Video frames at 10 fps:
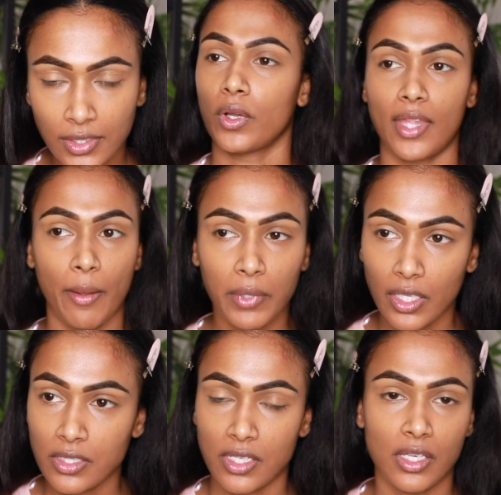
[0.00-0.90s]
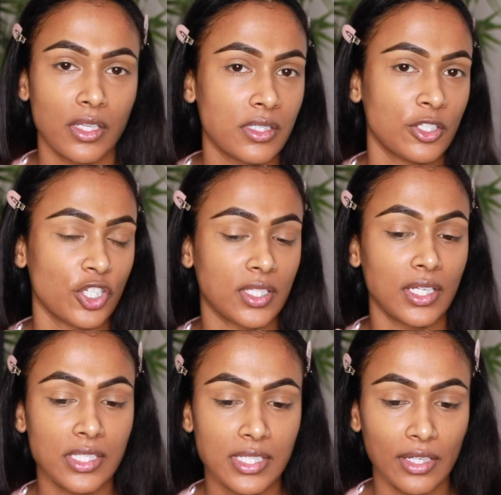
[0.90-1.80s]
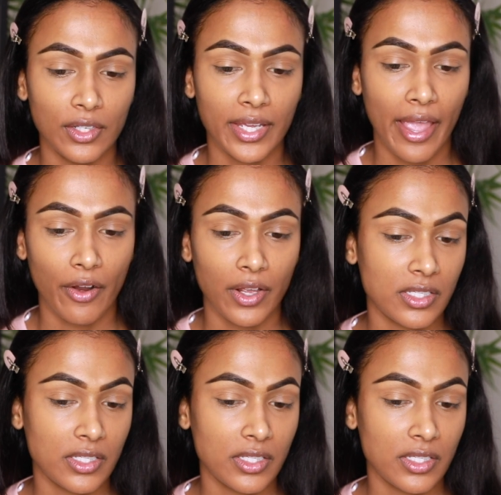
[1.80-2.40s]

What that means is just concealing areas,